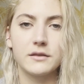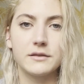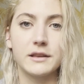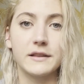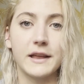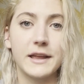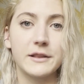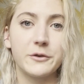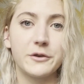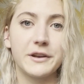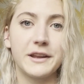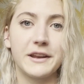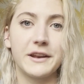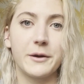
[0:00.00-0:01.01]
The landlord
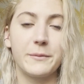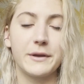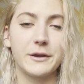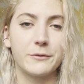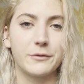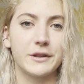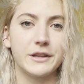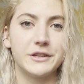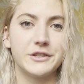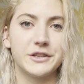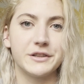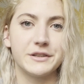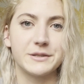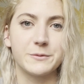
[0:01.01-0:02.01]
ended up being really
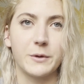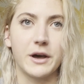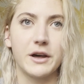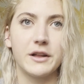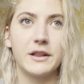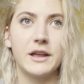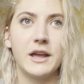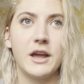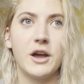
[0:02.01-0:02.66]
chill as well.